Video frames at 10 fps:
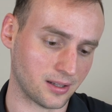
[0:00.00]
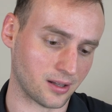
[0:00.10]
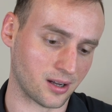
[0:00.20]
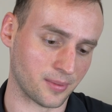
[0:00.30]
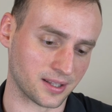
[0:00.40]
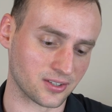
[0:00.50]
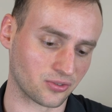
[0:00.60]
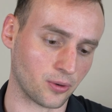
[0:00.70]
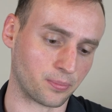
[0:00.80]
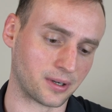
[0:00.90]
at
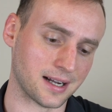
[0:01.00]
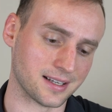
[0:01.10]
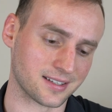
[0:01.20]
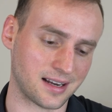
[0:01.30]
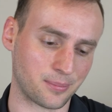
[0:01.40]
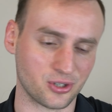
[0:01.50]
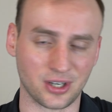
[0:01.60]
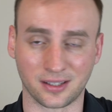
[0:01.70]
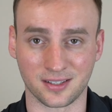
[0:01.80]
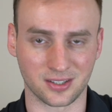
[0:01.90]
this low price, and I
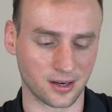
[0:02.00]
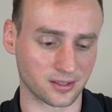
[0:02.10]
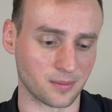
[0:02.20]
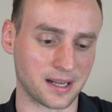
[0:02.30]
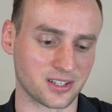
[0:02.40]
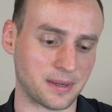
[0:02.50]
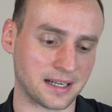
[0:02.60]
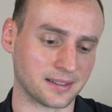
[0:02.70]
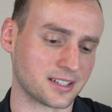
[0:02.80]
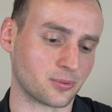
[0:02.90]
project this stock to bounce
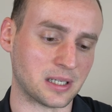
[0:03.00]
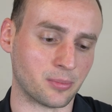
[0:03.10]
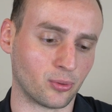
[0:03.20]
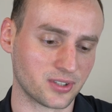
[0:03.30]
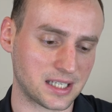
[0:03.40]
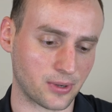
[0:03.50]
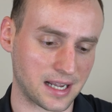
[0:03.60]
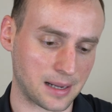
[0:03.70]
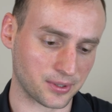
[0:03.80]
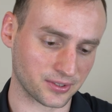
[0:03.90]
back next week, but we'll see
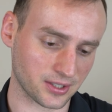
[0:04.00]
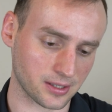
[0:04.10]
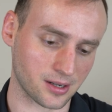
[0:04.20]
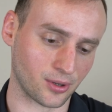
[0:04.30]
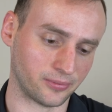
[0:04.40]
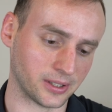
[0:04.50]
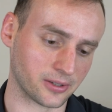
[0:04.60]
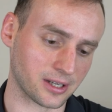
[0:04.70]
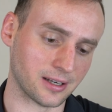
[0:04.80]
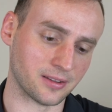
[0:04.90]
what happens. Hopefully
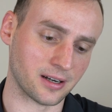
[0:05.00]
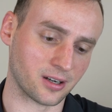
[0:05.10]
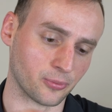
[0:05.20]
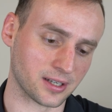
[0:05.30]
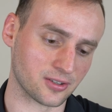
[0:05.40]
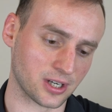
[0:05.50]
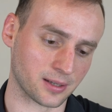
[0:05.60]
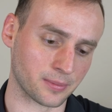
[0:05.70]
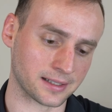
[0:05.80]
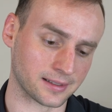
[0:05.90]
I'll get in there and we can
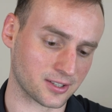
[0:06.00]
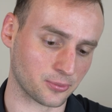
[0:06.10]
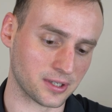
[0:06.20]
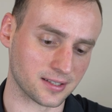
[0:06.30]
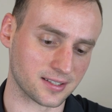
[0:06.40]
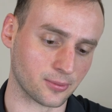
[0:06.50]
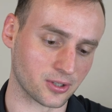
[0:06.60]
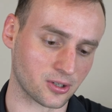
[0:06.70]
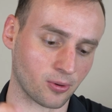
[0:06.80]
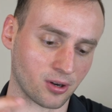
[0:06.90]
check back next week and see
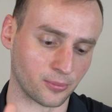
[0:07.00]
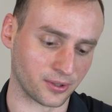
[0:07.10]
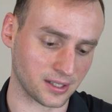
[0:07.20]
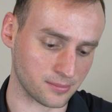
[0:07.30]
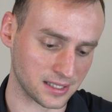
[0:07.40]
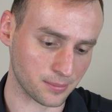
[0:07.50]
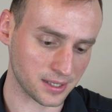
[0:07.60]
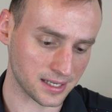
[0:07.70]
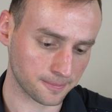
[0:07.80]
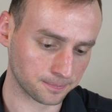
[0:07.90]
what's going on with
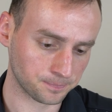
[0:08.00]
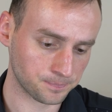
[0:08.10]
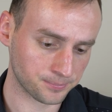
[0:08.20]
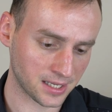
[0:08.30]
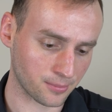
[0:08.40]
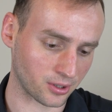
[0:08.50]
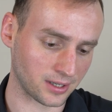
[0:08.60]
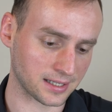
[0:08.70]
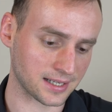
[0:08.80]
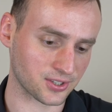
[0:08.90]
MDB. But
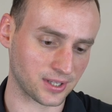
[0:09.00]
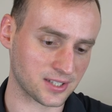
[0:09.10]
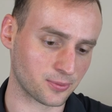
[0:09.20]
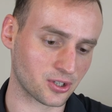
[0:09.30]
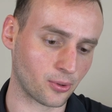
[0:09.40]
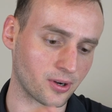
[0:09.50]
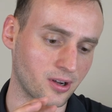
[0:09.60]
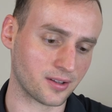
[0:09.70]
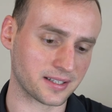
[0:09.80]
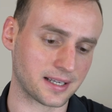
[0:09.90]
all right, guys, so that's what's going
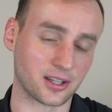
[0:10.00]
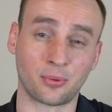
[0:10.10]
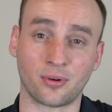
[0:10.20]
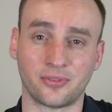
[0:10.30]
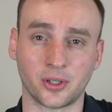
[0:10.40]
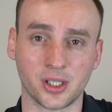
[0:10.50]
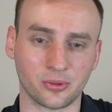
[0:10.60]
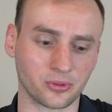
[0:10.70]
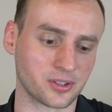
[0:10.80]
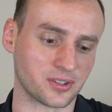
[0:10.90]
on. That's how the
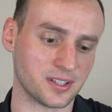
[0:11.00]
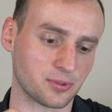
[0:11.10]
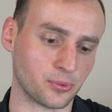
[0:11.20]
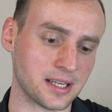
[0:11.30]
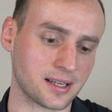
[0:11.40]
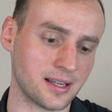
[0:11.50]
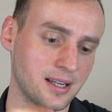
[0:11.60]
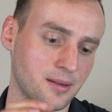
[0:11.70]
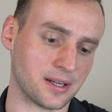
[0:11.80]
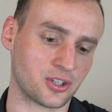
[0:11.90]
portfolio looks this week.
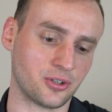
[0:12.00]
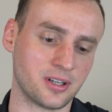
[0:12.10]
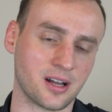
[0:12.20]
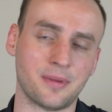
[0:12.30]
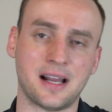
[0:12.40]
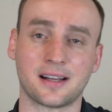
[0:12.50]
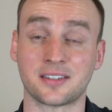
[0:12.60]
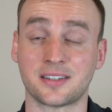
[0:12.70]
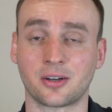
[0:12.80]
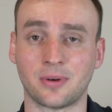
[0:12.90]
Make sure you come back
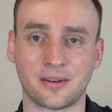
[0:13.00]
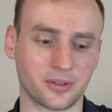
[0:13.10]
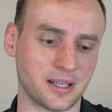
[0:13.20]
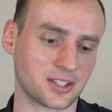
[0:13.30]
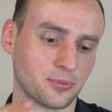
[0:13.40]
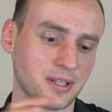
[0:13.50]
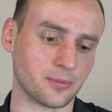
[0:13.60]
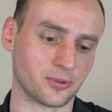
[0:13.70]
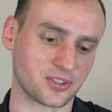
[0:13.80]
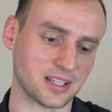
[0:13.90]
and stick around for next week,
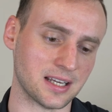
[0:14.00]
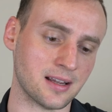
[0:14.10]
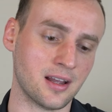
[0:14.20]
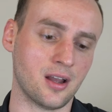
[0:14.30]
and we'll see